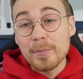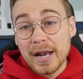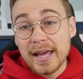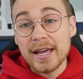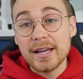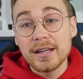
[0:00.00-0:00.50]

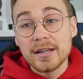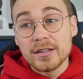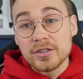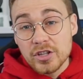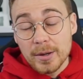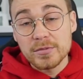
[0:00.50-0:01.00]
player
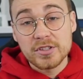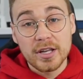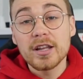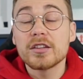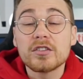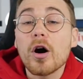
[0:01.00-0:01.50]
jumps to
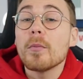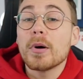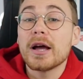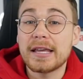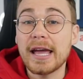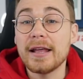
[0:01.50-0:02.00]
the top
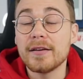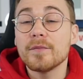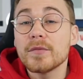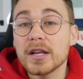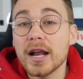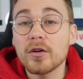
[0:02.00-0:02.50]
again.
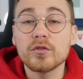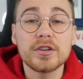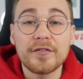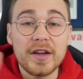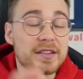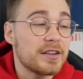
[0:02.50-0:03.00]
You know,
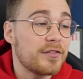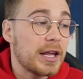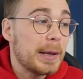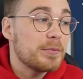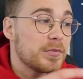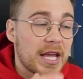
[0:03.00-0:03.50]

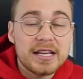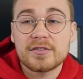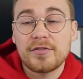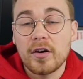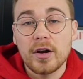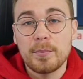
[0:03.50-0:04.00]
defensively, yes,
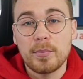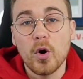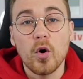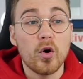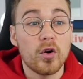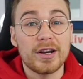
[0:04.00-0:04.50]
very
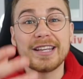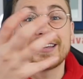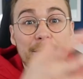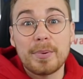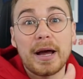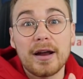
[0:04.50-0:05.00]
poor in
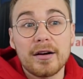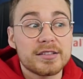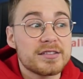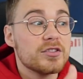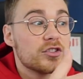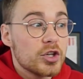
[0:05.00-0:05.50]

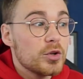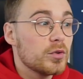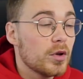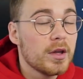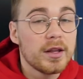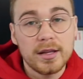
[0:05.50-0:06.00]
comparison to
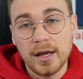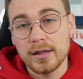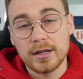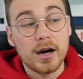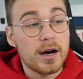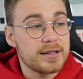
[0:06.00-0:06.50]
the other
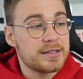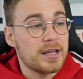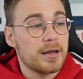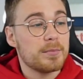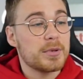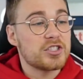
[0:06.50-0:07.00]
guys
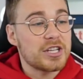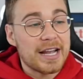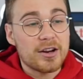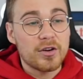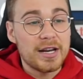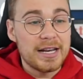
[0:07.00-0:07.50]
here. But Jack
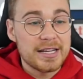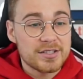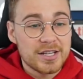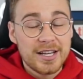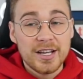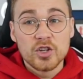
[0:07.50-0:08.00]
Grealish,
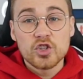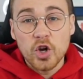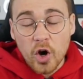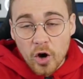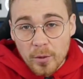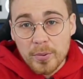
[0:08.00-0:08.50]

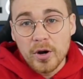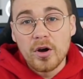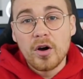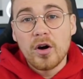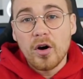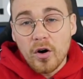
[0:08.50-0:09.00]
top
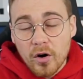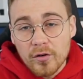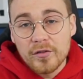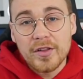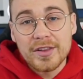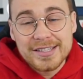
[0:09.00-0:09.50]
of the